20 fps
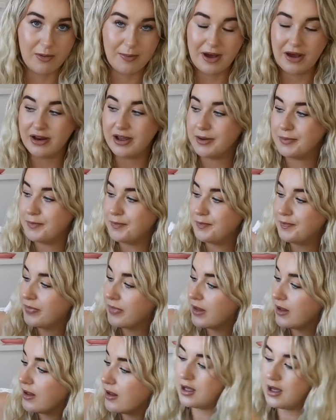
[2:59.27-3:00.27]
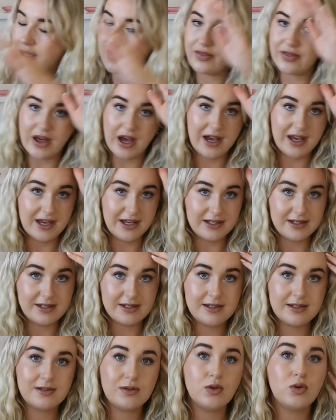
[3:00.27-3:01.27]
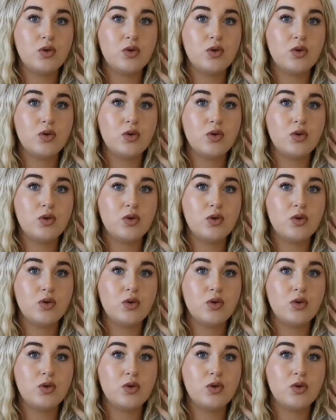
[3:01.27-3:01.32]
about it. That is